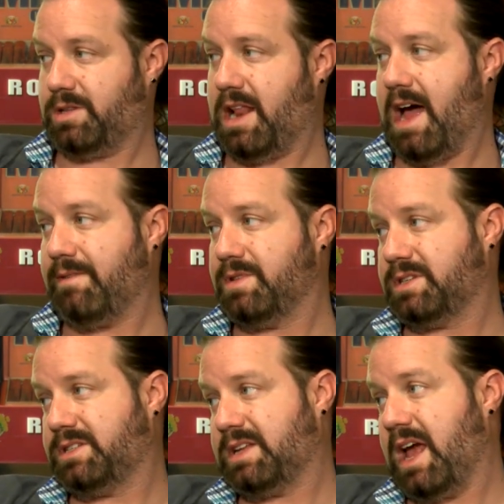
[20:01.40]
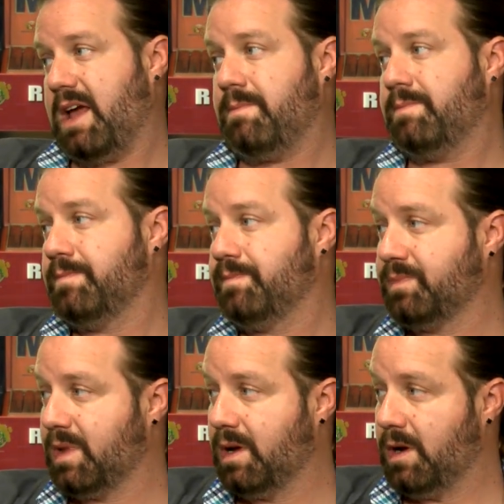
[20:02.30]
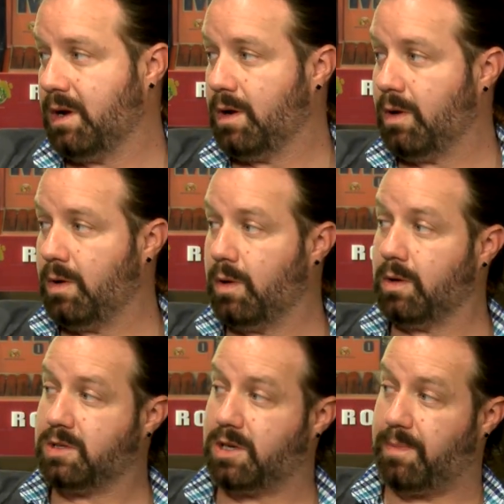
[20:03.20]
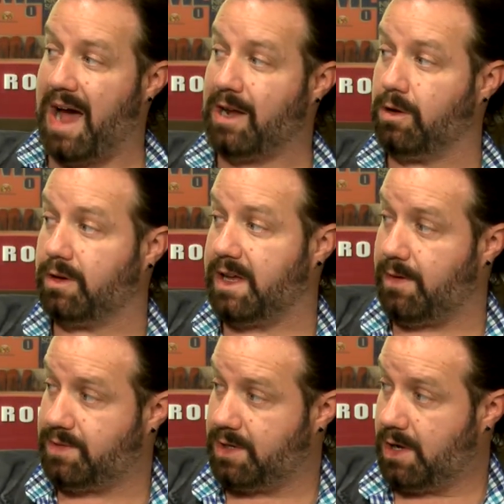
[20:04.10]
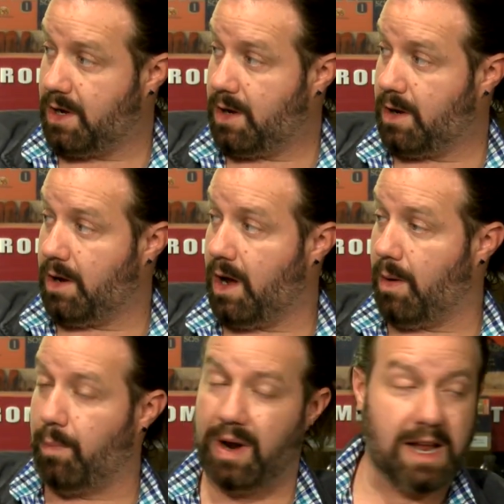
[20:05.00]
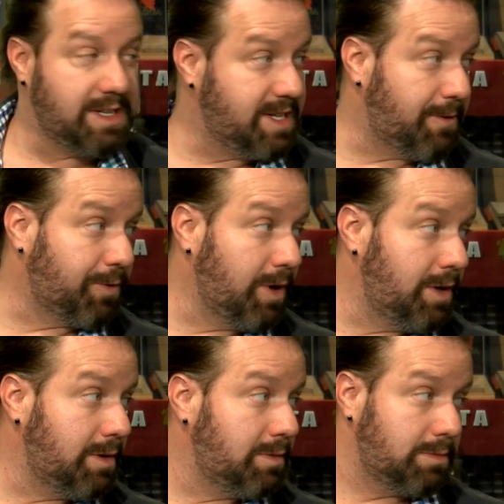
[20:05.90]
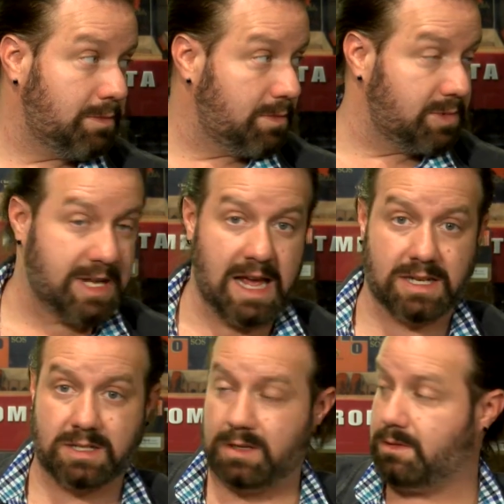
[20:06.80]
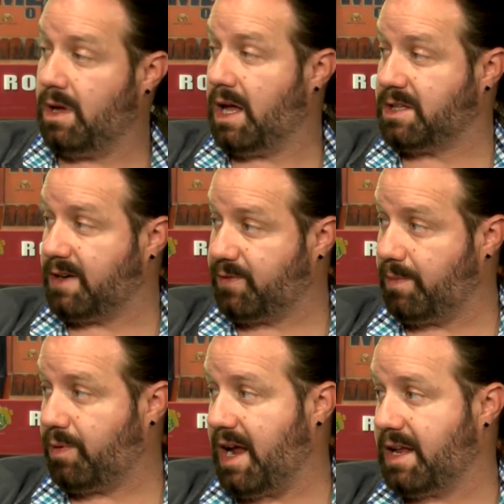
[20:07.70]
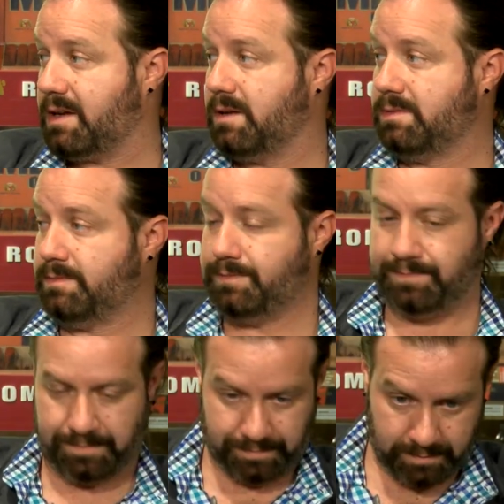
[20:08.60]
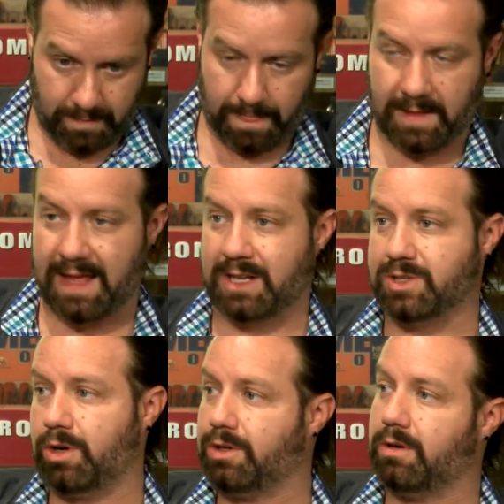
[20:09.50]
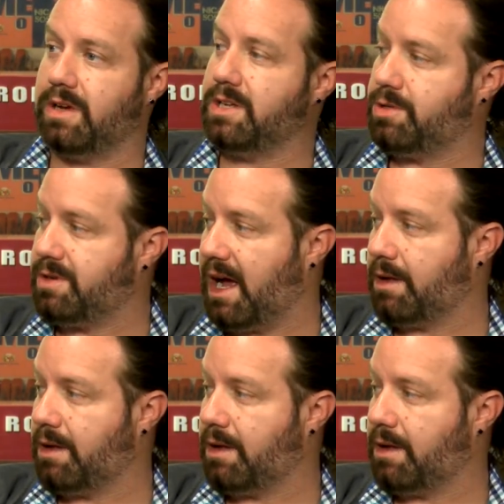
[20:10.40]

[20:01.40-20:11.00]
that have the same tobacco leaves, mm-hmm. but a different taste, a different the brand. blend is different. Mm-hmm. And that can start like to lead chef, you